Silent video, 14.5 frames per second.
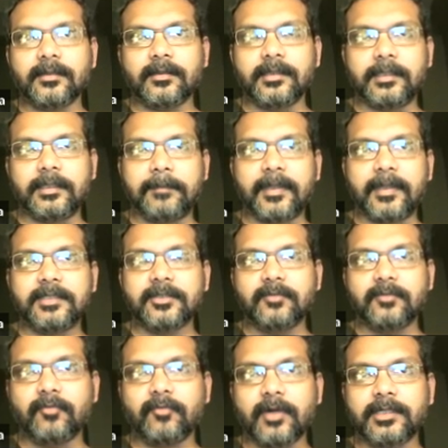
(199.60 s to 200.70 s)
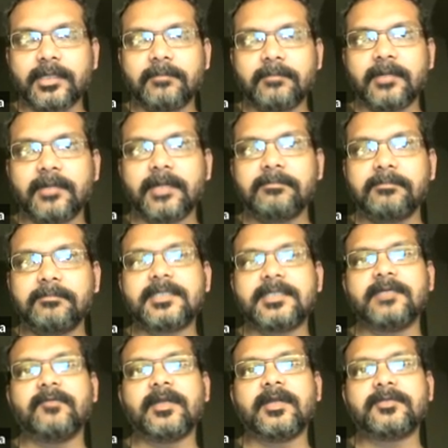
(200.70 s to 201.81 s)
depends on what number I'm
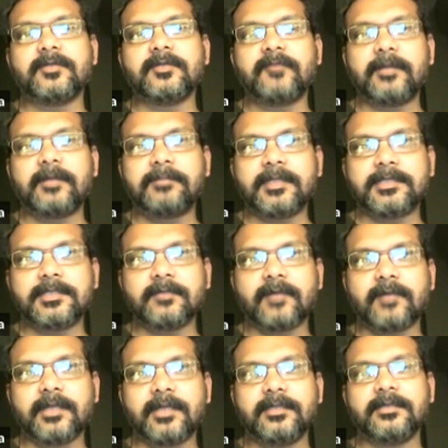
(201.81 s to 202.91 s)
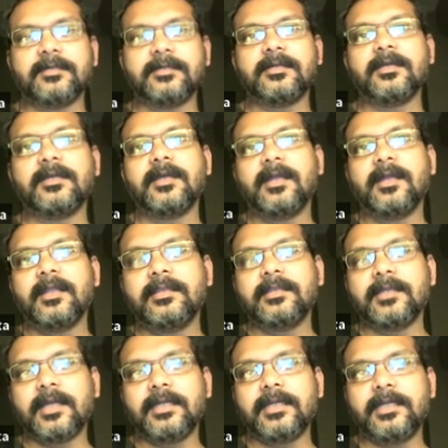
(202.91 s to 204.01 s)
placing where. So if I place the 1 here,
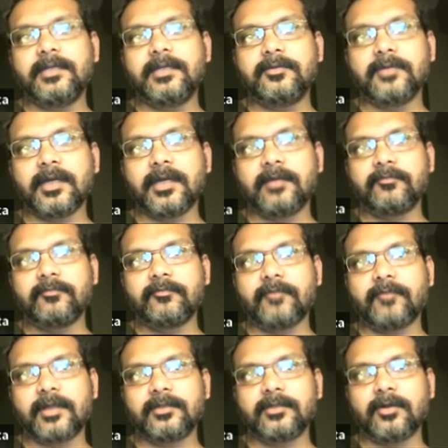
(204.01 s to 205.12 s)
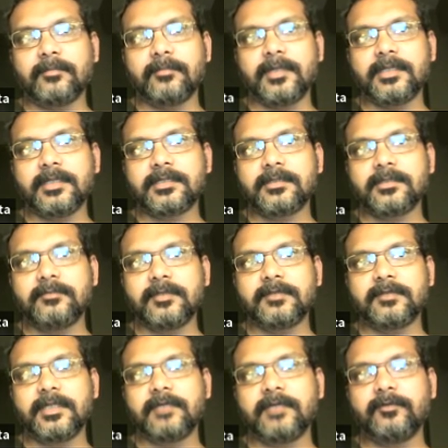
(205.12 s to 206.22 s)
then I need to have one combination
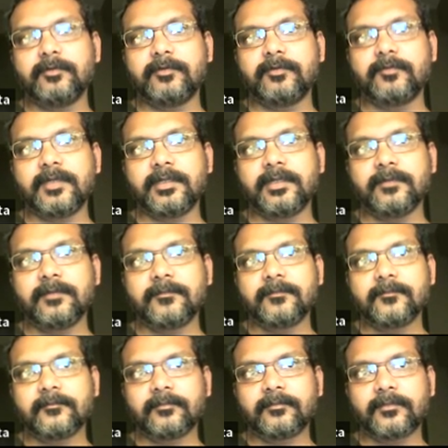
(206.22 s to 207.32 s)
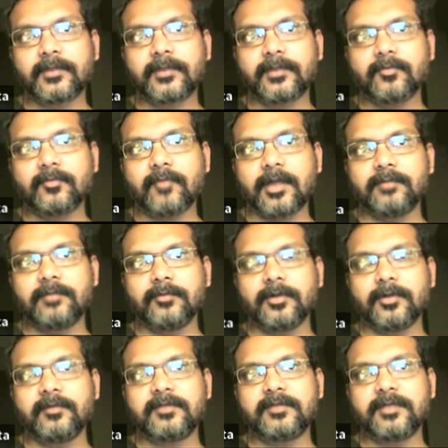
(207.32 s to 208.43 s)
which will give you a 15, one
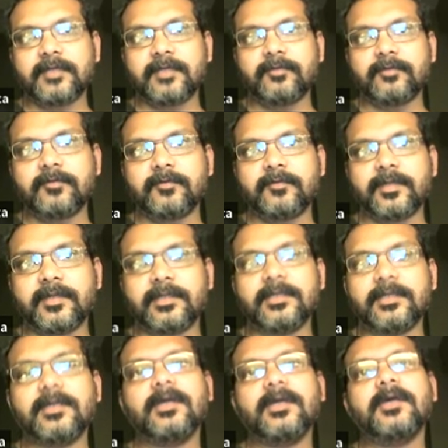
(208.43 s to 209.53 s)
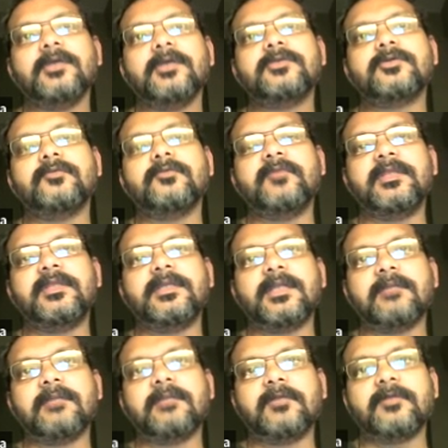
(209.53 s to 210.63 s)
more which will give you a 15. So with the
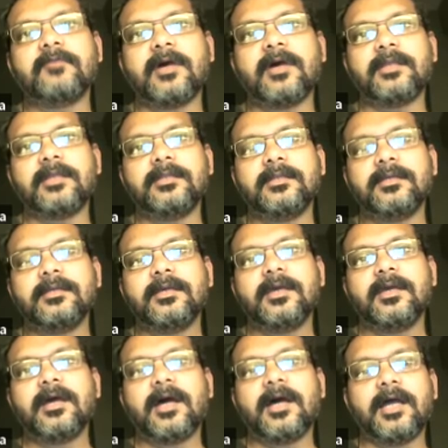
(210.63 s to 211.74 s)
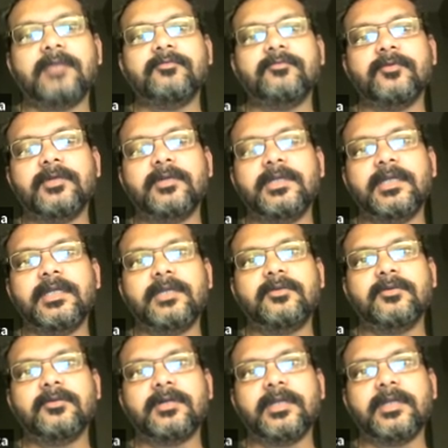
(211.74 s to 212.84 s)
number 1, I would
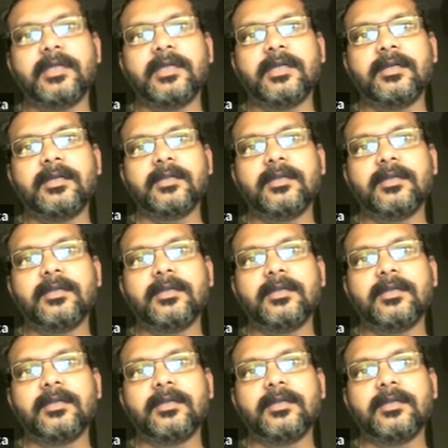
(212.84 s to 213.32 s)
need to create